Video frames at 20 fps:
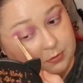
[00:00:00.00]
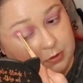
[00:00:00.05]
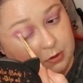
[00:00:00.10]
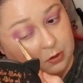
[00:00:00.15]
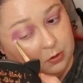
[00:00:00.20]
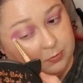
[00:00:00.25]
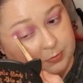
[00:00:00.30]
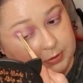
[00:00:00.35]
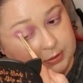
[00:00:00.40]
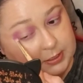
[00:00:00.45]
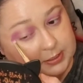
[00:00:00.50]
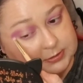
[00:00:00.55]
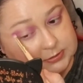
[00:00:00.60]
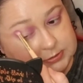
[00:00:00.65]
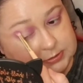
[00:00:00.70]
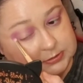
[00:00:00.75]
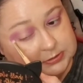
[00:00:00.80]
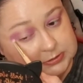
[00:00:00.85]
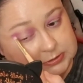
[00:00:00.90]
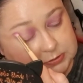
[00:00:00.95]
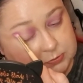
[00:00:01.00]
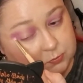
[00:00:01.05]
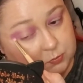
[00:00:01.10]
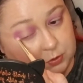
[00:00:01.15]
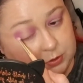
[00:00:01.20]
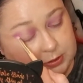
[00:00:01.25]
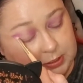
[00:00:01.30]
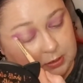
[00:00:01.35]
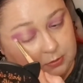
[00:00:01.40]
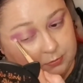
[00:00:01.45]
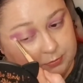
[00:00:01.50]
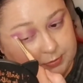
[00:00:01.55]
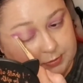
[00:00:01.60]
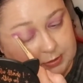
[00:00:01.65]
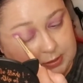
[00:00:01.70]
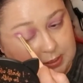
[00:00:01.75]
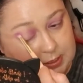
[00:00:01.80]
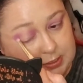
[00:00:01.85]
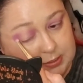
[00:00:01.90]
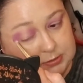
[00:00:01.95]
home in case it didn't work out with the
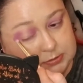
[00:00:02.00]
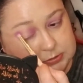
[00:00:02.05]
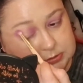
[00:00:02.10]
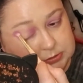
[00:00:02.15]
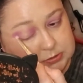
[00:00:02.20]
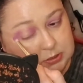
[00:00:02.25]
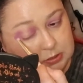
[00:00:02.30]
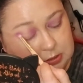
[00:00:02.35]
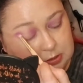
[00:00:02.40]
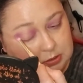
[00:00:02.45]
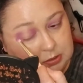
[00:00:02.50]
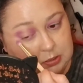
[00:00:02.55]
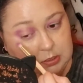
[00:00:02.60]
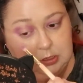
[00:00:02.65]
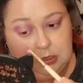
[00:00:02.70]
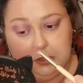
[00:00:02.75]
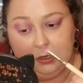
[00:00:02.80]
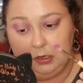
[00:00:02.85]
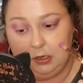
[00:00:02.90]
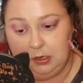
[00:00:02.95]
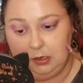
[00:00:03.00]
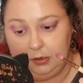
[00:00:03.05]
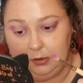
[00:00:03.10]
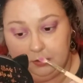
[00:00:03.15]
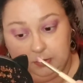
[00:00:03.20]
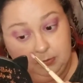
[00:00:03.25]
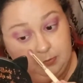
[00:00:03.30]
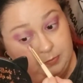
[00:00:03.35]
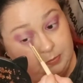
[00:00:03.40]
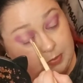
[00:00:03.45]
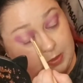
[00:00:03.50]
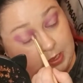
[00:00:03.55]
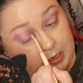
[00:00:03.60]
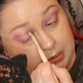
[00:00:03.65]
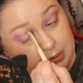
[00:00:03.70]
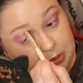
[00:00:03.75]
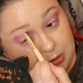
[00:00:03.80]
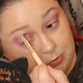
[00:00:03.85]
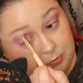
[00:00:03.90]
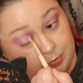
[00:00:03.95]
cats. I
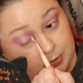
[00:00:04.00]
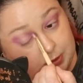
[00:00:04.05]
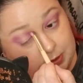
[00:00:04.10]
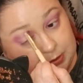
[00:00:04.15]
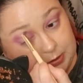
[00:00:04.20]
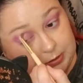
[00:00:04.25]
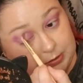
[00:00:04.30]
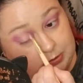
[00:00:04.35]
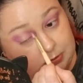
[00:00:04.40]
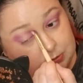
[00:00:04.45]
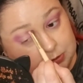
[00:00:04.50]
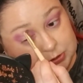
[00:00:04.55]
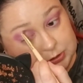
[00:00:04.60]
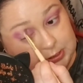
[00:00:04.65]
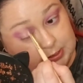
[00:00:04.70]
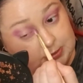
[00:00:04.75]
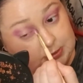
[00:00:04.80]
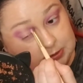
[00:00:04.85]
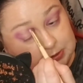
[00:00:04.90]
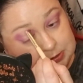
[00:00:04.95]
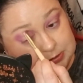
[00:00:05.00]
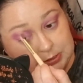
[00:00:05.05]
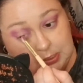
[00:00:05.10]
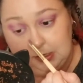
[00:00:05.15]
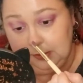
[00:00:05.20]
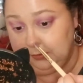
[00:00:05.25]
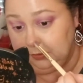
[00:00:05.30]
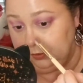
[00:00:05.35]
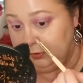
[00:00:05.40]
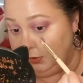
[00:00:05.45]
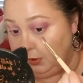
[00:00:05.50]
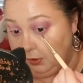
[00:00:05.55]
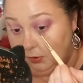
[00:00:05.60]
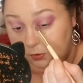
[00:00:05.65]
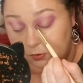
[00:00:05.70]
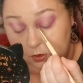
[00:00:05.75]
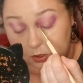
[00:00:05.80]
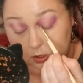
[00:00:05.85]
know, Buddy. You're shaking the table, though.